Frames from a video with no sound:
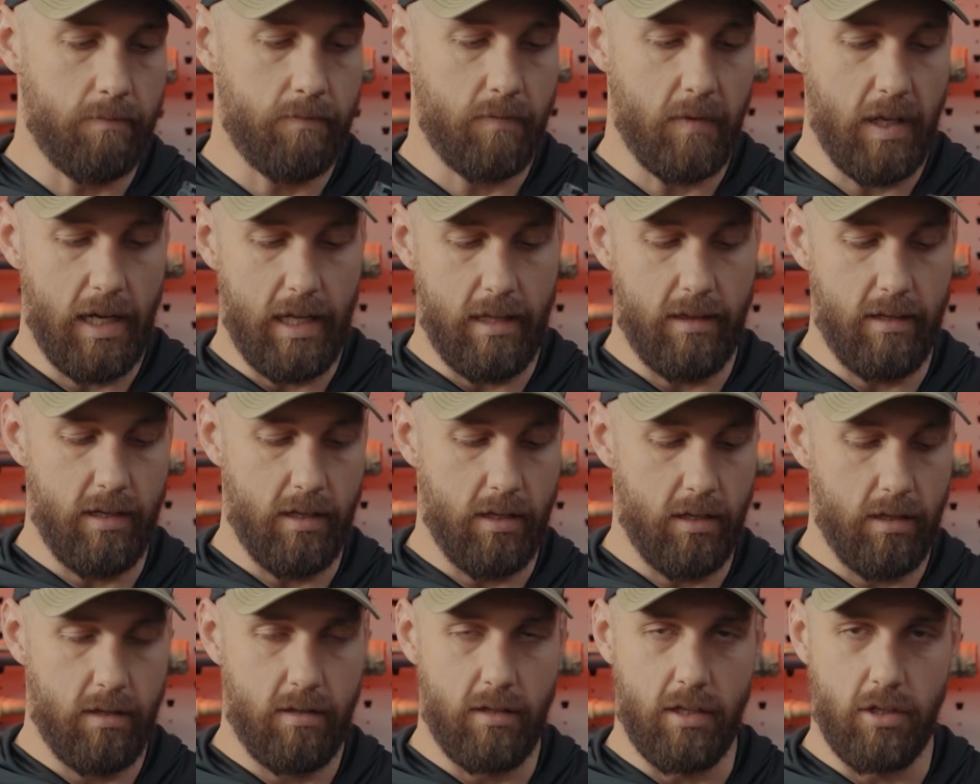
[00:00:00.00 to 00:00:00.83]
in
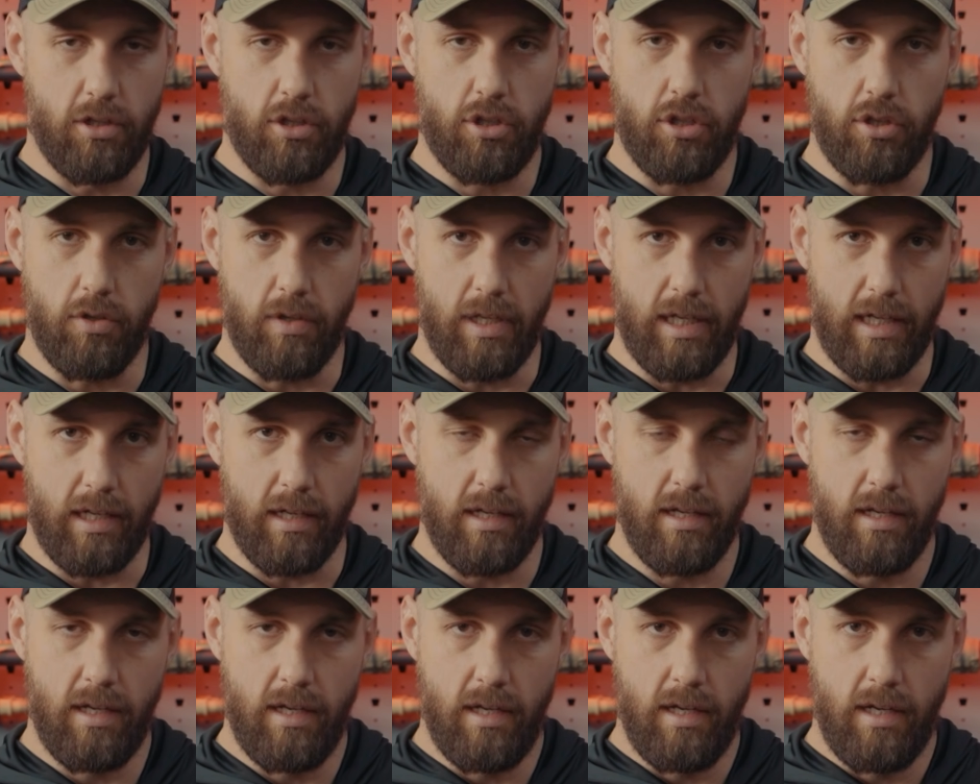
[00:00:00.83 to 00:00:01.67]
the shooting
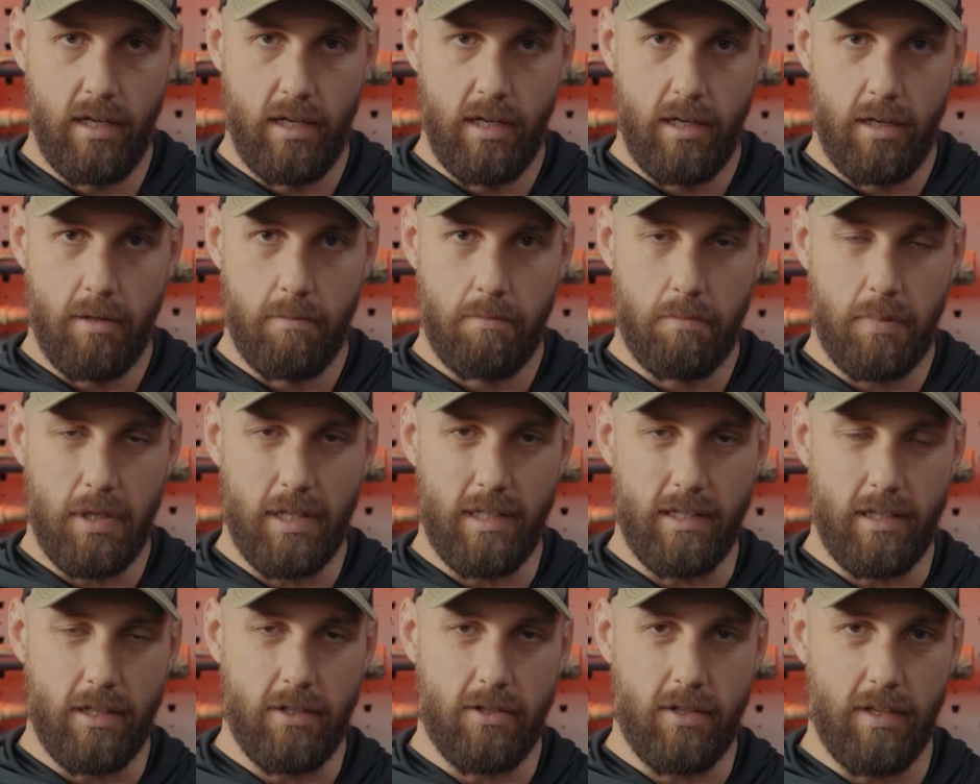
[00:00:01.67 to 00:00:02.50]

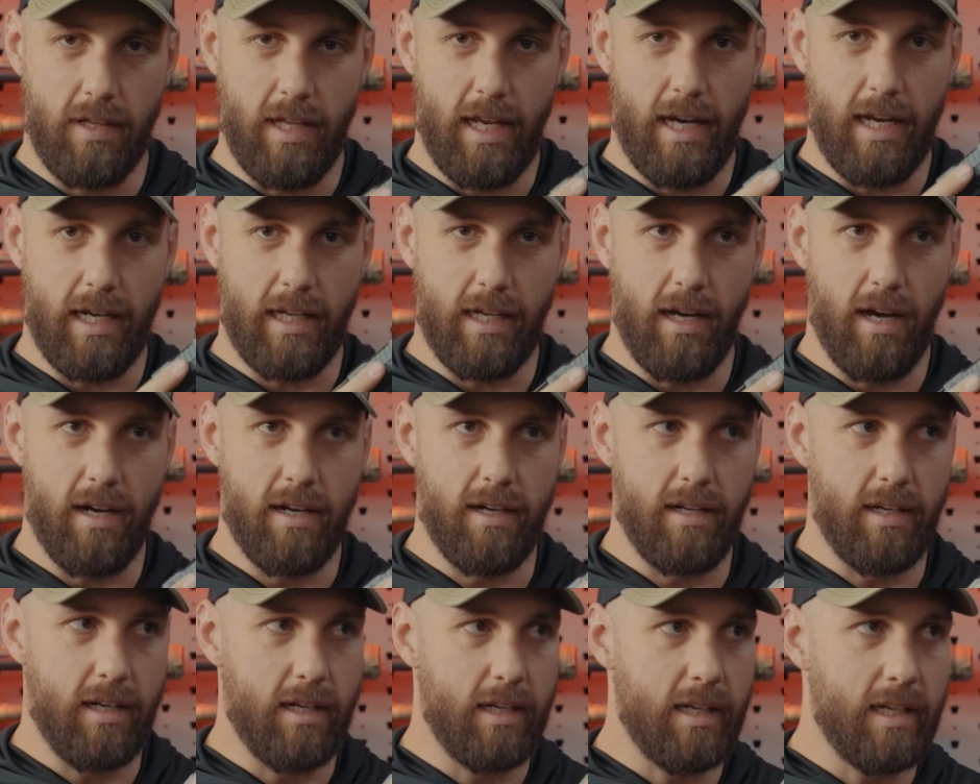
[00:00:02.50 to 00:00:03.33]
position that I got
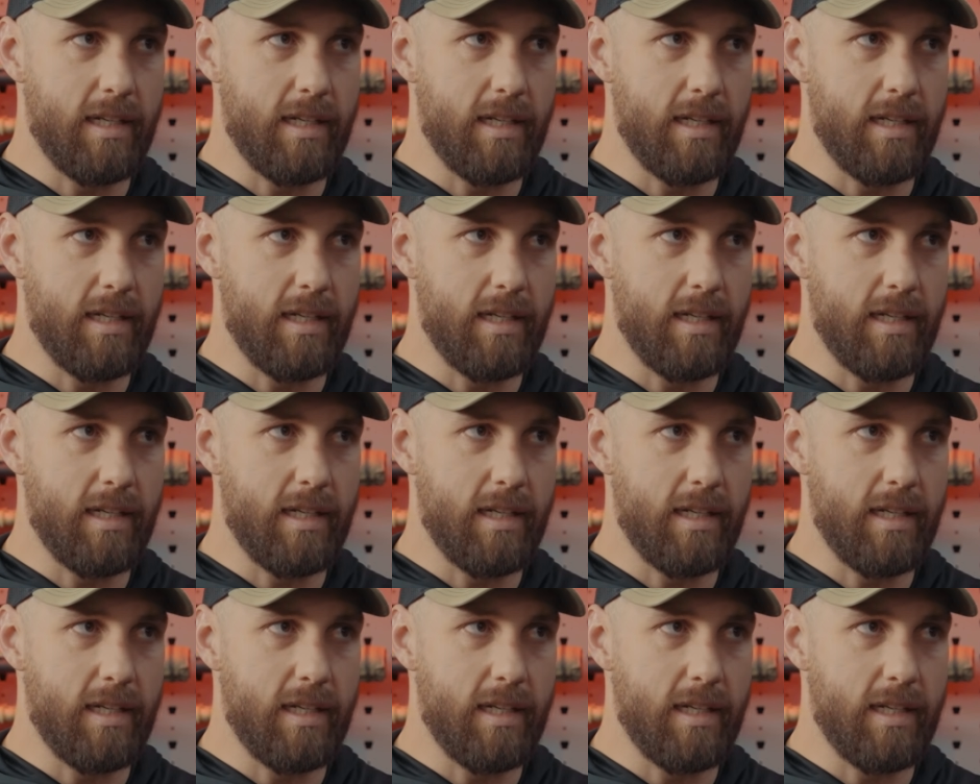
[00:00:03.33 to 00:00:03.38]
it in,